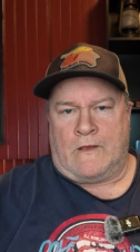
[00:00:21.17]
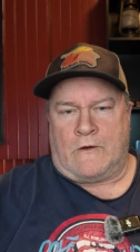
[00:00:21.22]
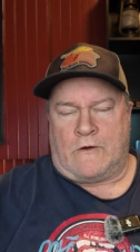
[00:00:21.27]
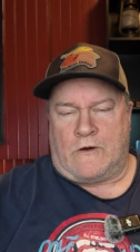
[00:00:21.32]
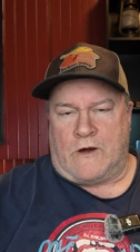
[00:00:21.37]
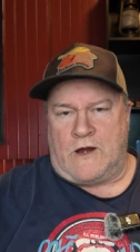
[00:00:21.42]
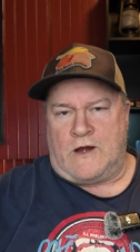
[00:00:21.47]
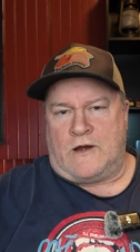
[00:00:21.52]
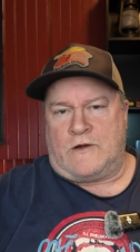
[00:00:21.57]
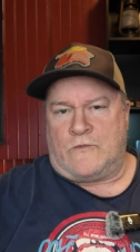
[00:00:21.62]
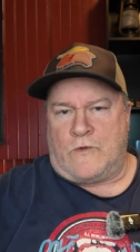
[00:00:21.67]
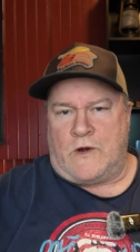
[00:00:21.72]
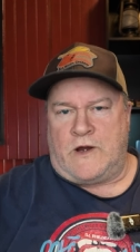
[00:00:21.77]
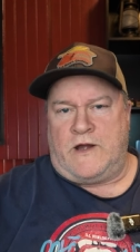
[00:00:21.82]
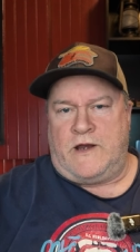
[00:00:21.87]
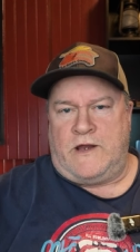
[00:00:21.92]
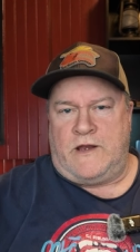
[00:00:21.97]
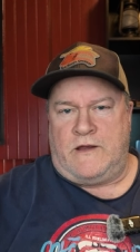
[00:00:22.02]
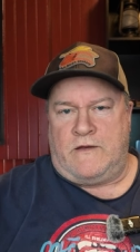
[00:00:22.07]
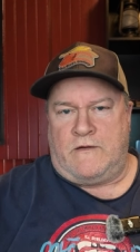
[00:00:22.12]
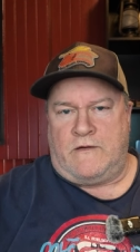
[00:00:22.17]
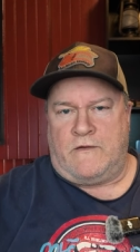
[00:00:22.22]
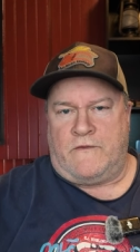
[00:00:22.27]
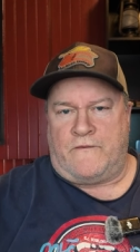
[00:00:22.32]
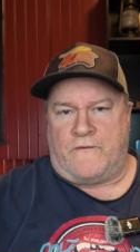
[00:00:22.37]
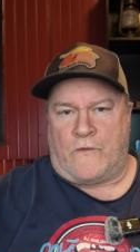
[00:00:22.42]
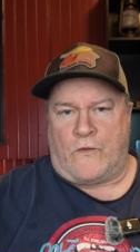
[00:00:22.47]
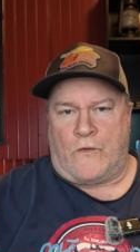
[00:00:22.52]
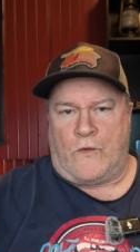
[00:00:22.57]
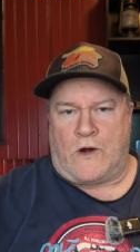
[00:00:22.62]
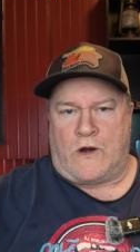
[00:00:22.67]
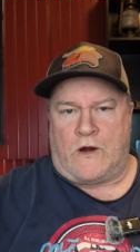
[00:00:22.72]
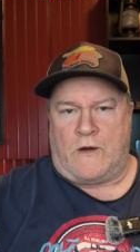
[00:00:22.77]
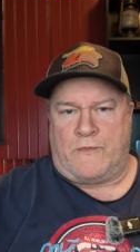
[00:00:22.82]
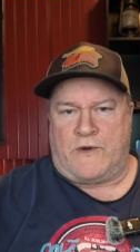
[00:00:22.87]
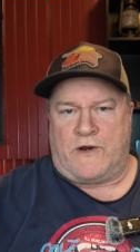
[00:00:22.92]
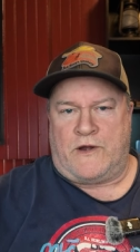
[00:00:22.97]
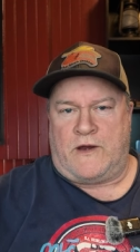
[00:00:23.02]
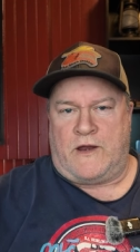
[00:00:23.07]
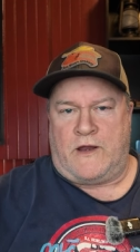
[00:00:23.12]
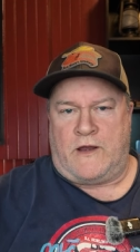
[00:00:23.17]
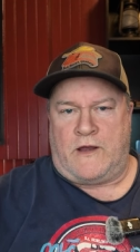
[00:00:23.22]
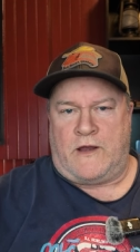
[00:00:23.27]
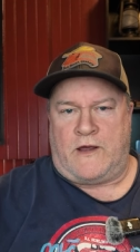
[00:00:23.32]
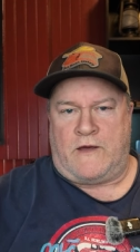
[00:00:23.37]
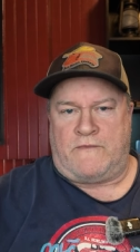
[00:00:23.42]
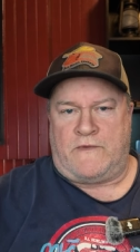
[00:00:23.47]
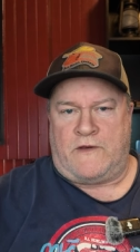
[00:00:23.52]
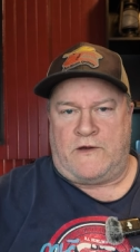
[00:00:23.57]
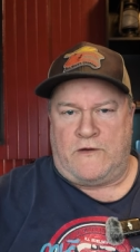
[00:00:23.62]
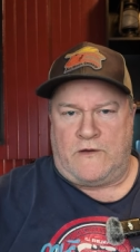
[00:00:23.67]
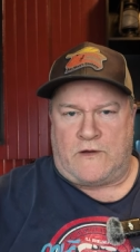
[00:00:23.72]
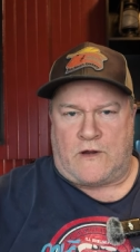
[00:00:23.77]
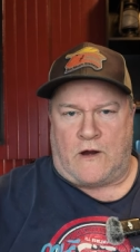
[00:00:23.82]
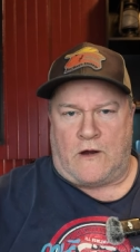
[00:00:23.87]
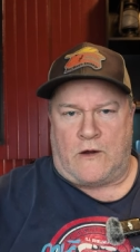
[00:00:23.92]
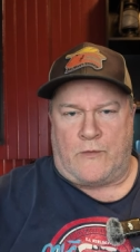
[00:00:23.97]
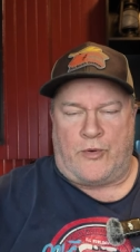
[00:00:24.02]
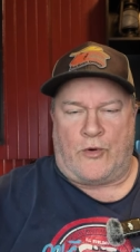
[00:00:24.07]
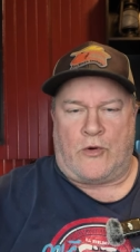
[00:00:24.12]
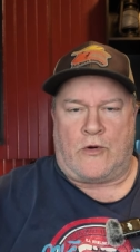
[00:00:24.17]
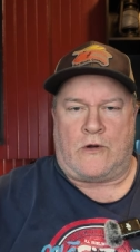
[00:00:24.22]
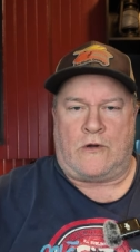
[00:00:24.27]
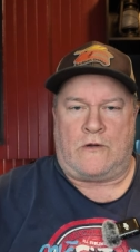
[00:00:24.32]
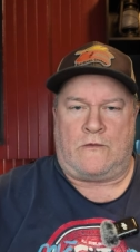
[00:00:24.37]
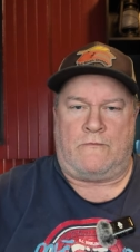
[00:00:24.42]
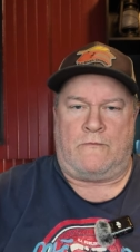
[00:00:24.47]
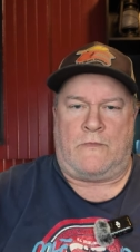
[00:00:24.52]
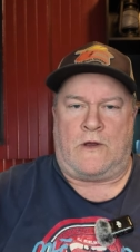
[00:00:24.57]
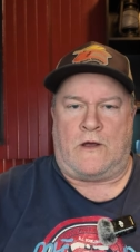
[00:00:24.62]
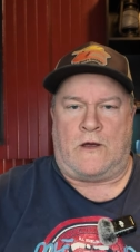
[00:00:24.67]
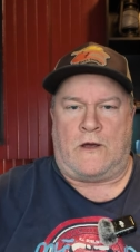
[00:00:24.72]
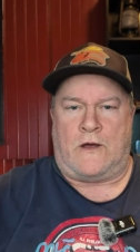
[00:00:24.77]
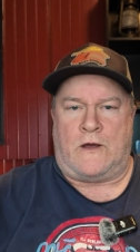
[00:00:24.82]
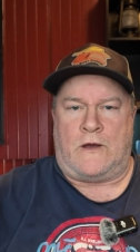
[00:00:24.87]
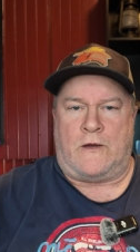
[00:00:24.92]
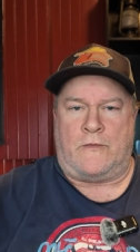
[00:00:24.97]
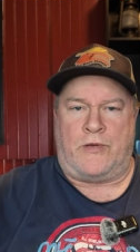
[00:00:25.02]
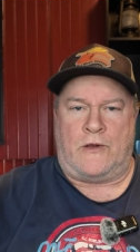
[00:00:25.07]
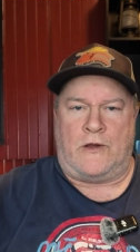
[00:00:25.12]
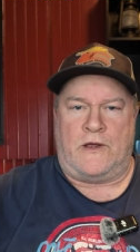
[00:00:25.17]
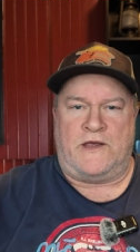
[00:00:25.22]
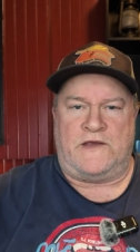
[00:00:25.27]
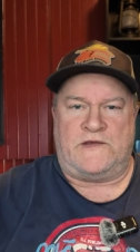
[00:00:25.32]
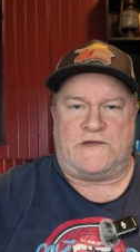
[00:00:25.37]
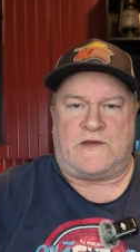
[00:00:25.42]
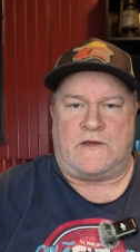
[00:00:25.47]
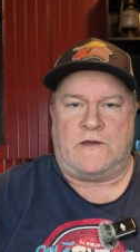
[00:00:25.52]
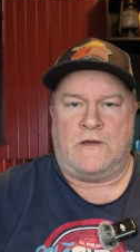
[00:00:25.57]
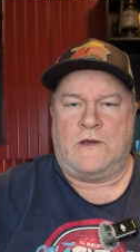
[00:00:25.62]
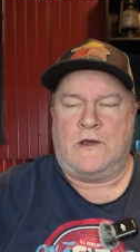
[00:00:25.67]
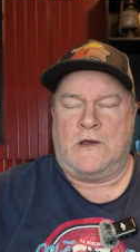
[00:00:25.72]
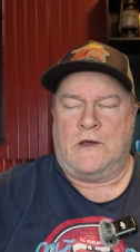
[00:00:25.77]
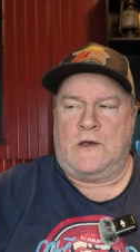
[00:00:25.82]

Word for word: ground ready for where I'm going to have the new carport uh, placed.